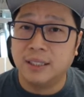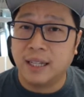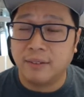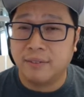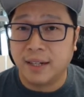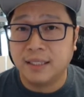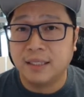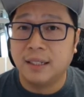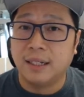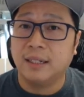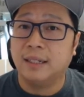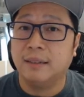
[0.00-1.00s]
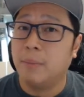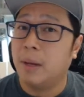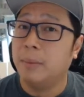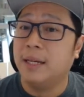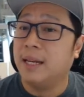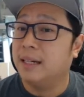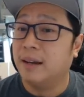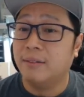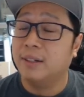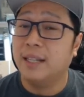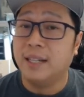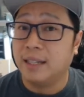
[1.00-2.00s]
that are vested, and maybe they
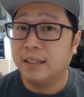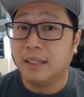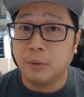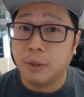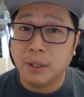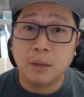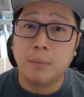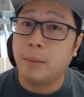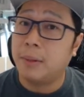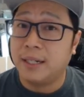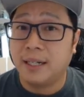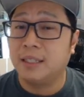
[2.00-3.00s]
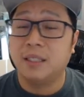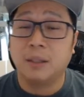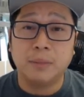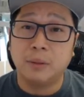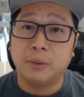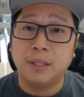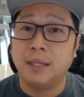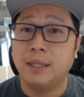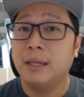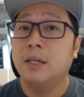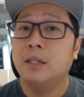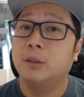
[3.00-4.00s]
never did anything with it, maybe they did something with it.